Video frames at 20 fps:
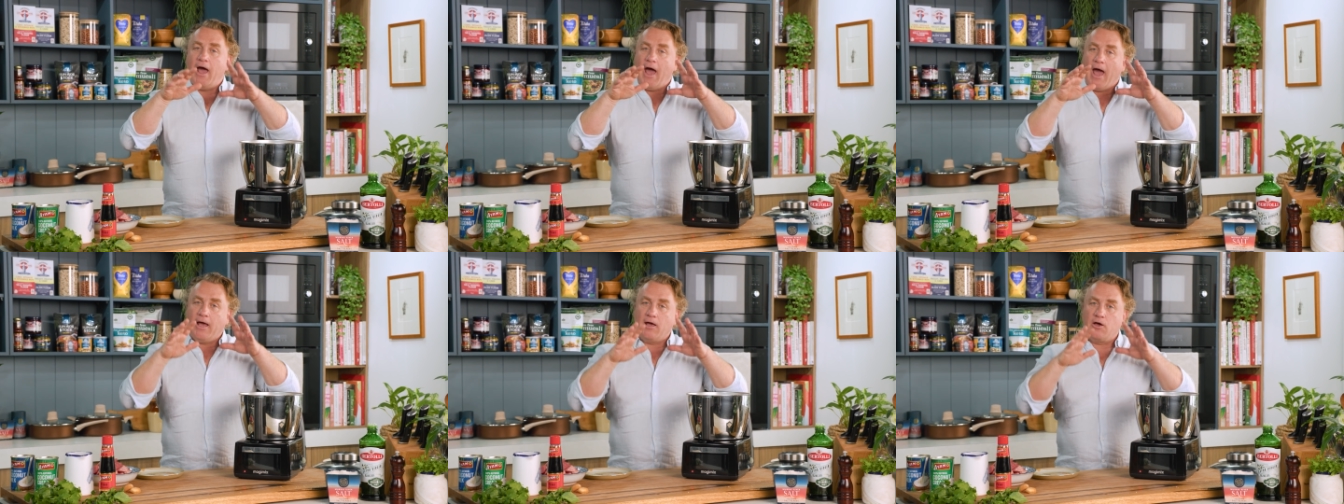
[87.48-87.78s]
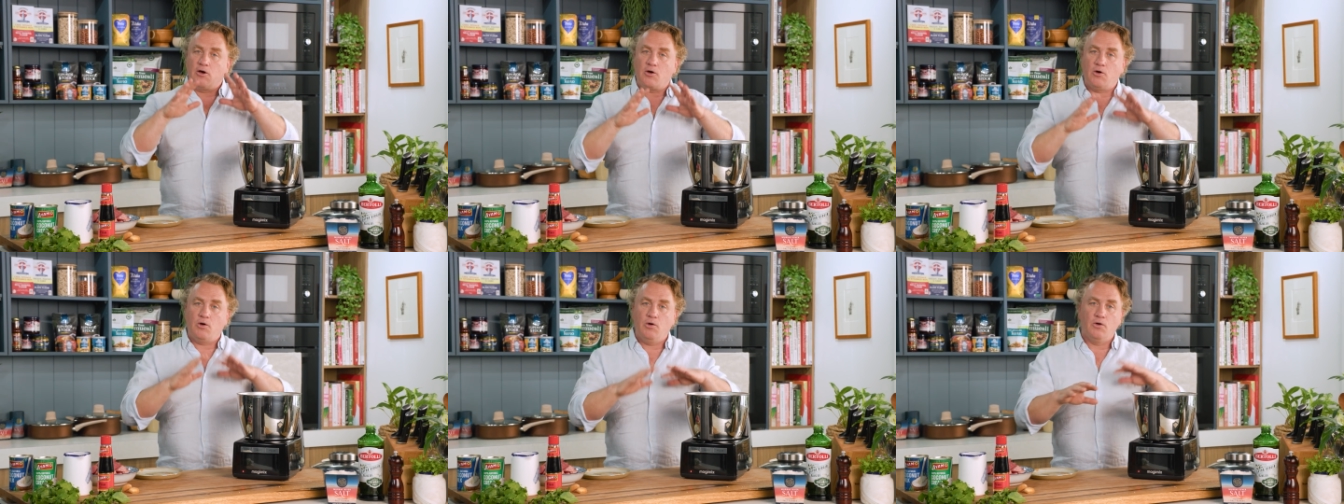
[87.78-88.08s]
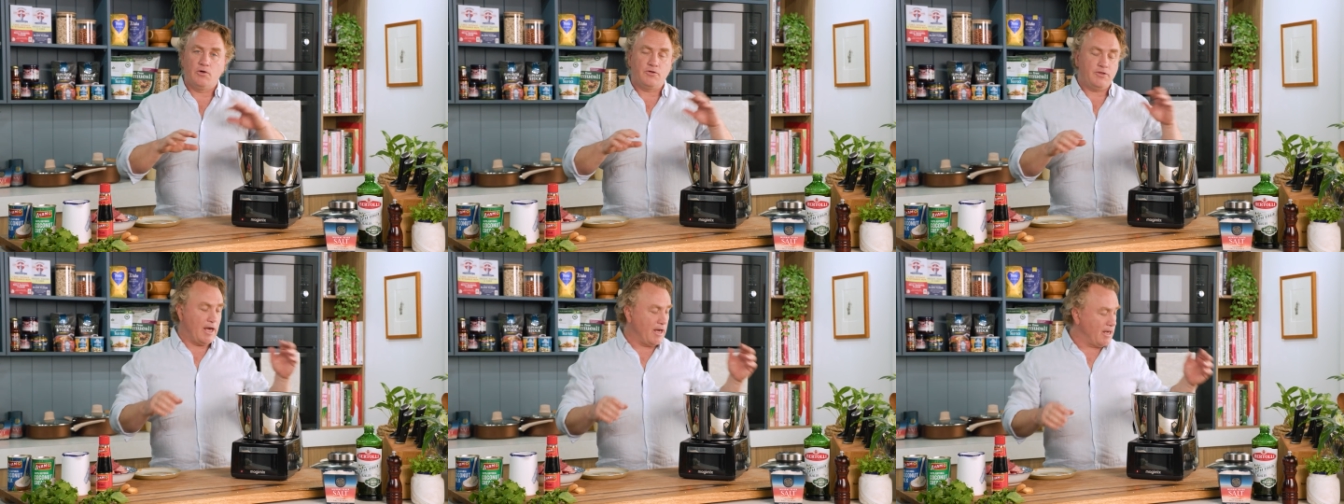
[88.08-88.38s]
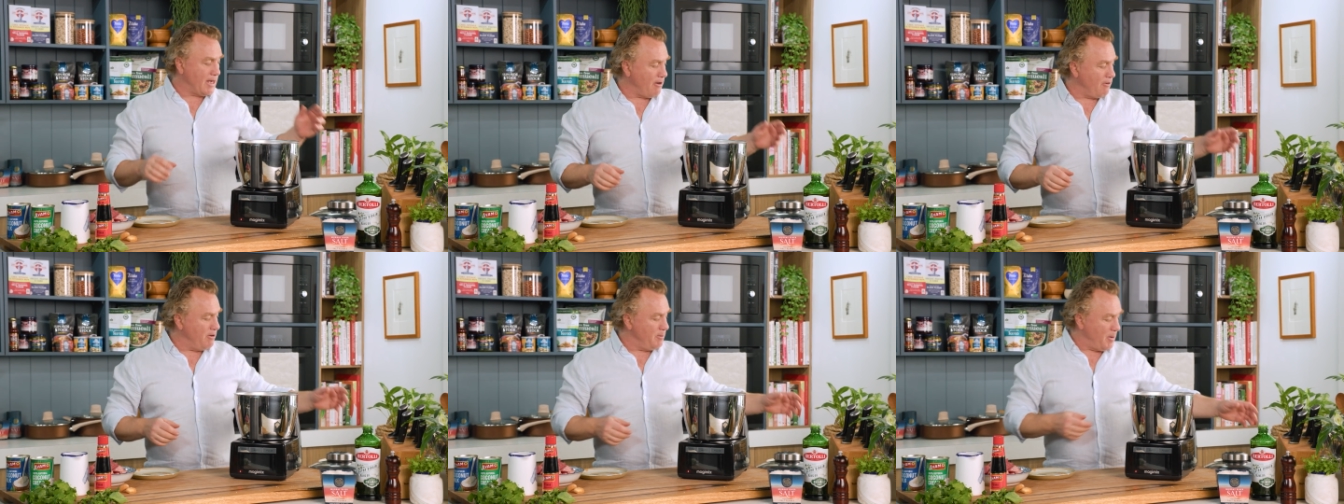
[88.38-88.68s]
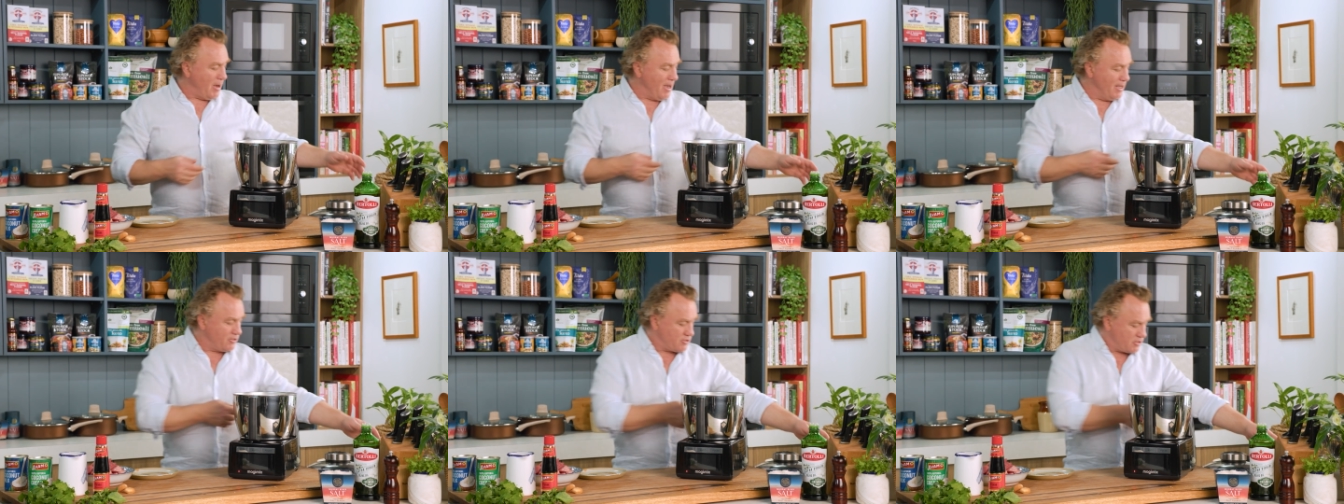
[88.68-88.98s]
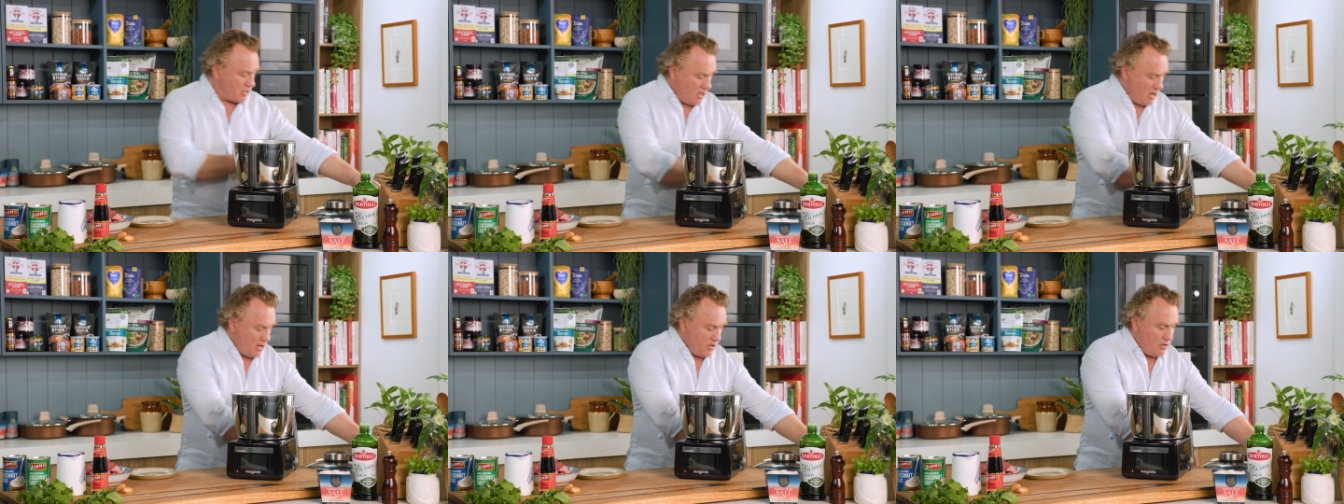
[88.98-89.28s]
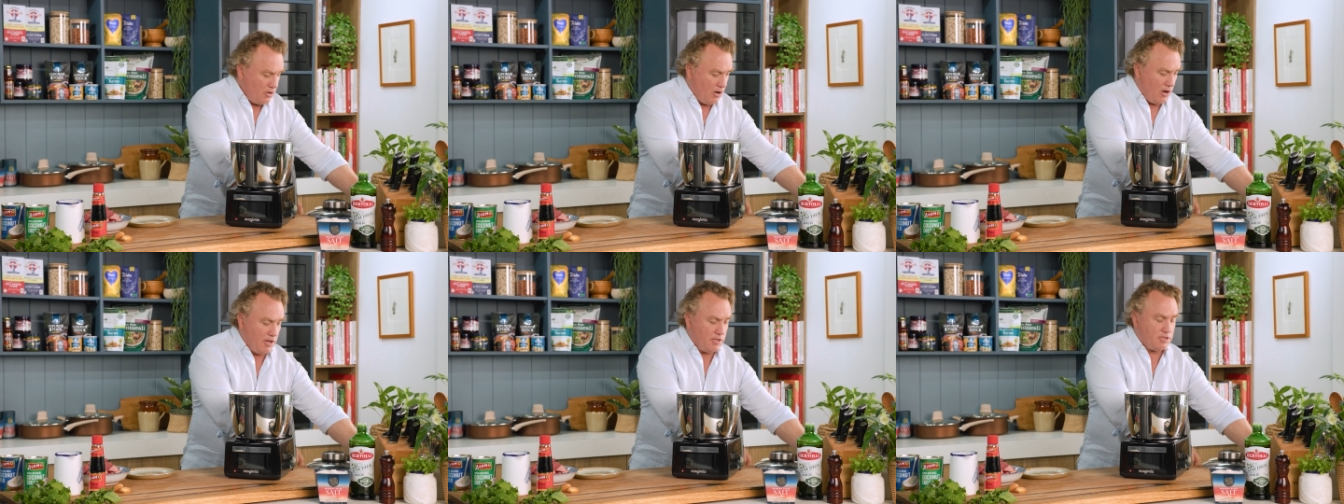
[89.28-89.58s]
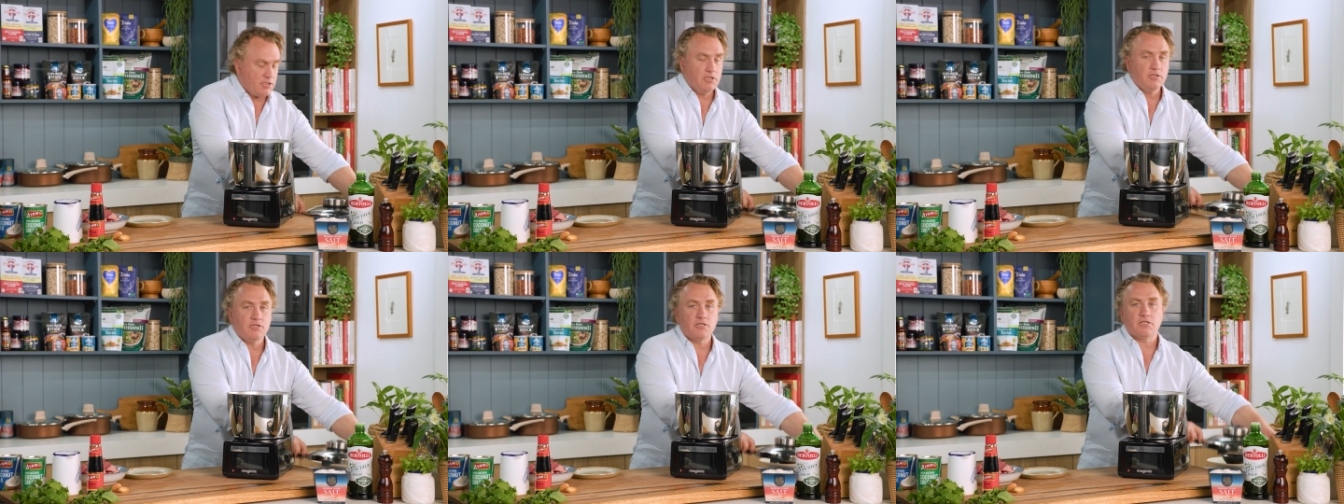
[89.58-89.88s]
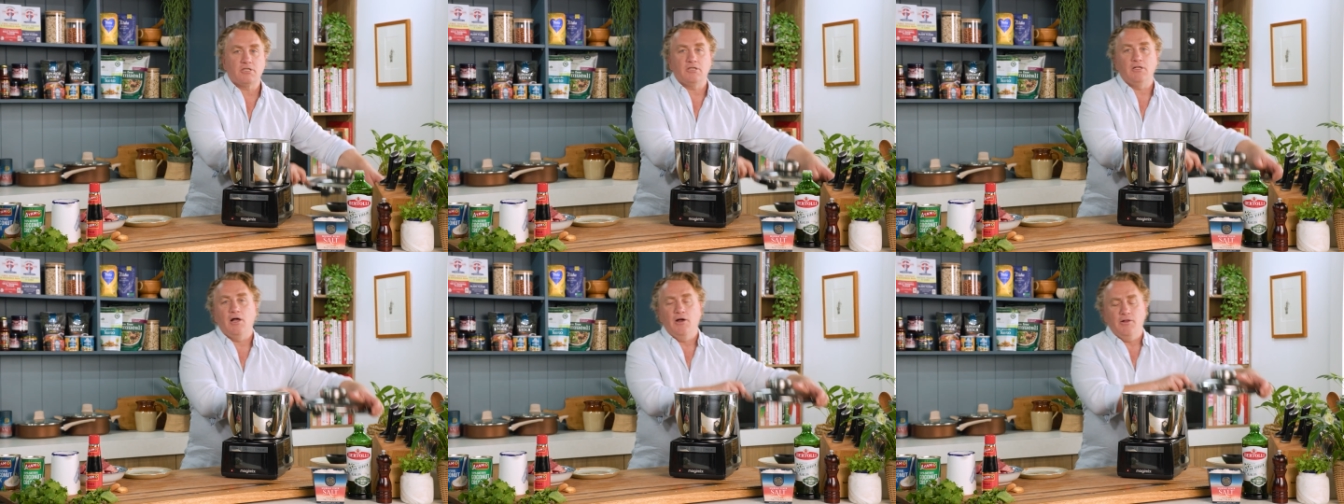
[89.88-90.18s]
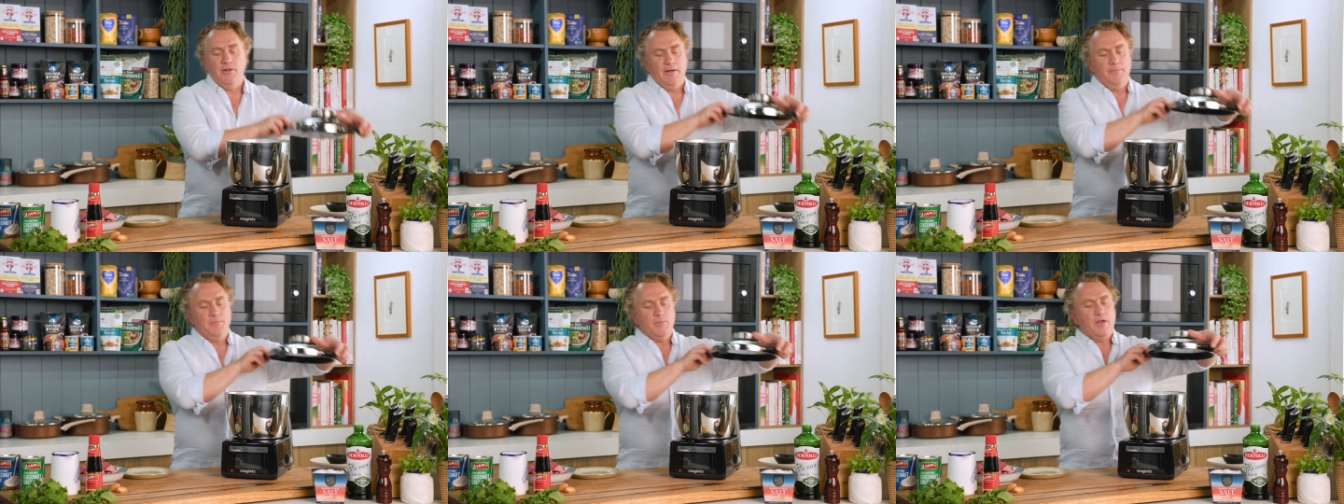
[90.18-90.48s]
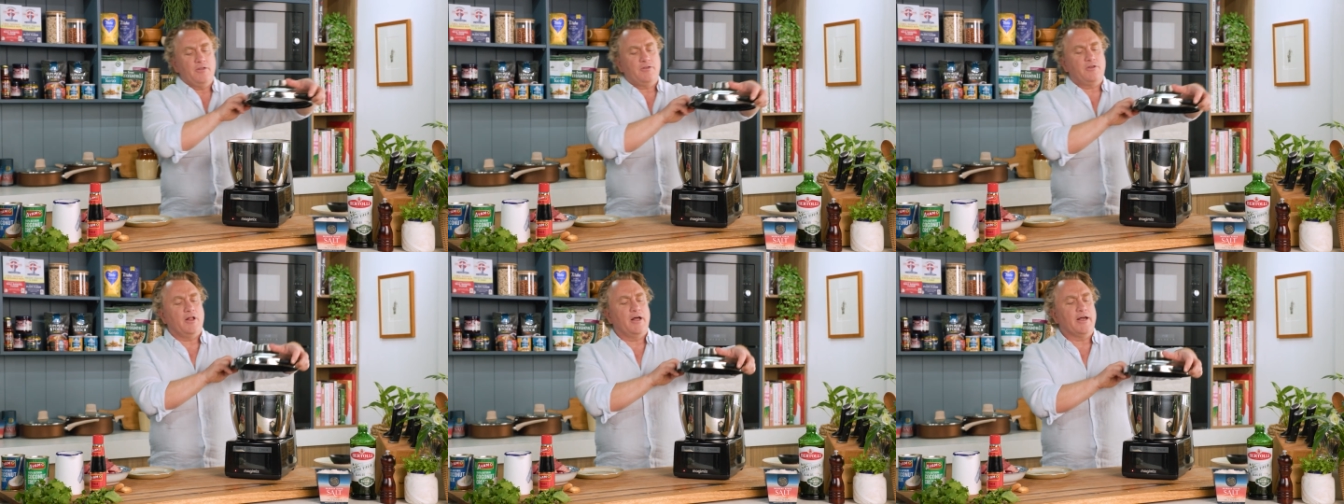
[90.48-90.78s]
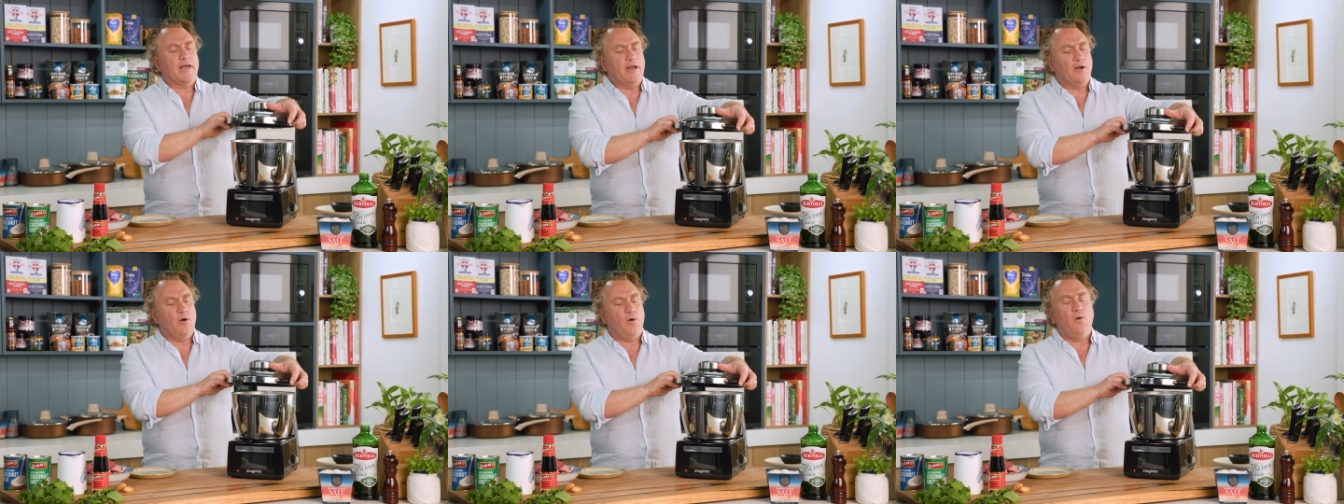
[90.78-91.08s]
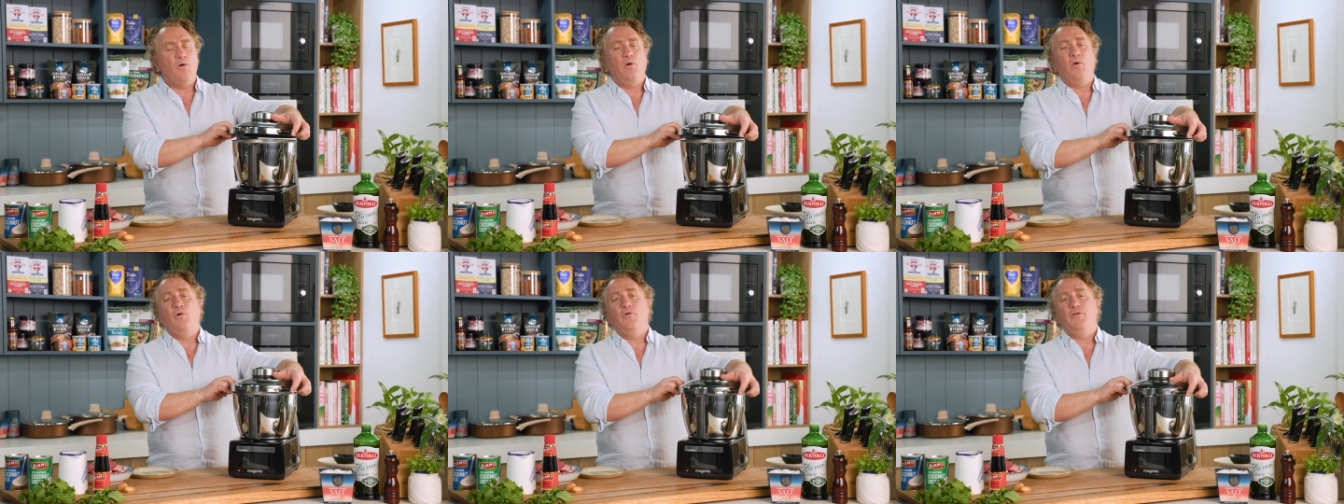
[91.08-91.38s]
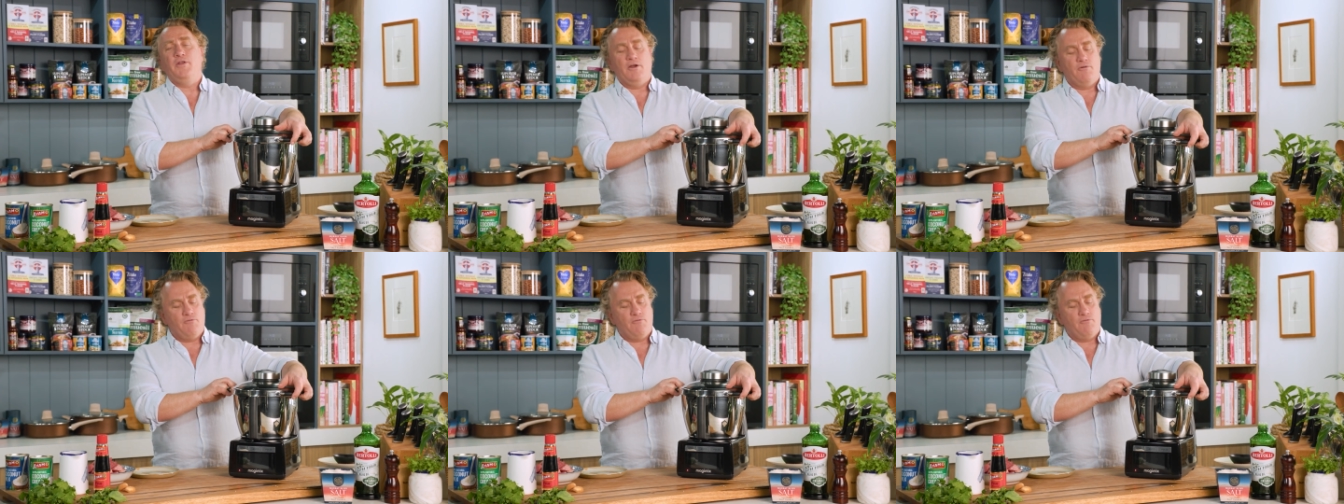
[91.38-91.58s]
and cook that curry paste nice and slowly till I get all the